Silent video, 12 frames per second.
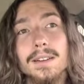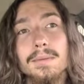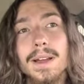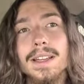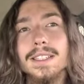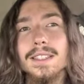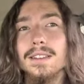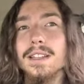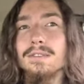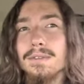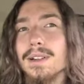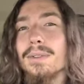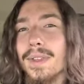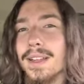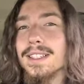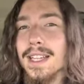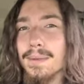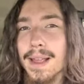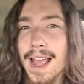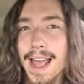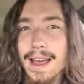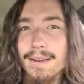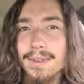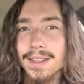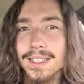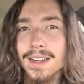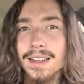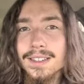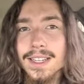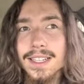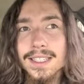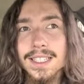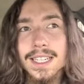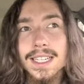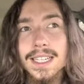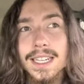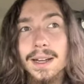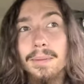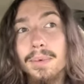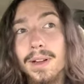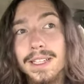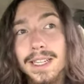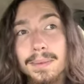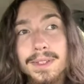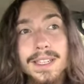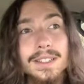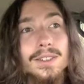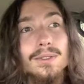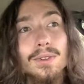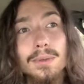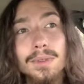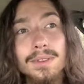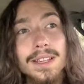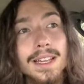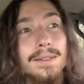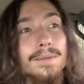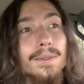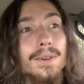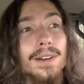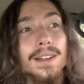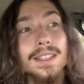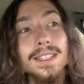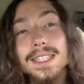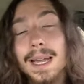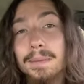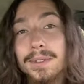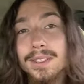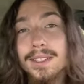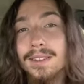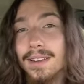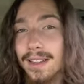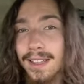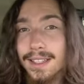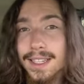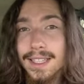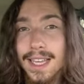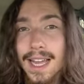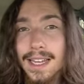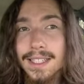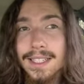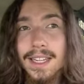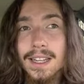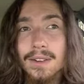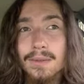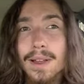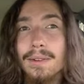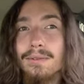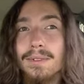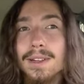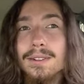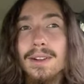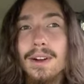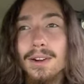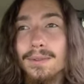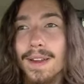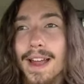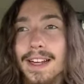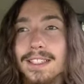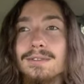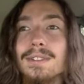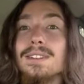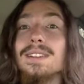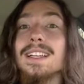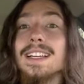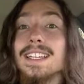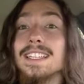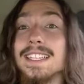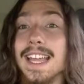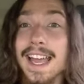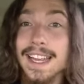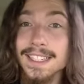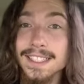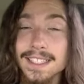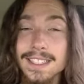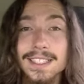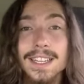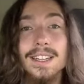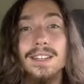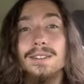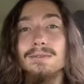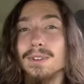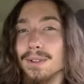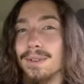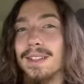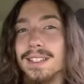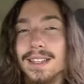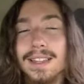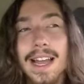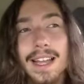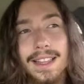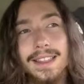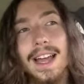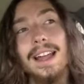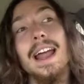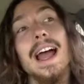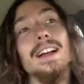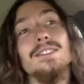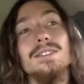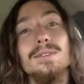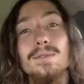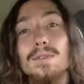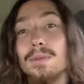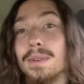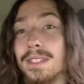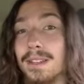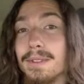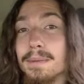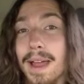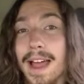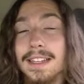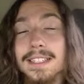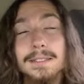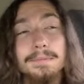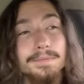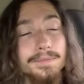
But it's real things that we have. It's not just a presupposition or belief or conception or anything like that. We have real artifacts, real texts, real things like that that actually inform us of the past.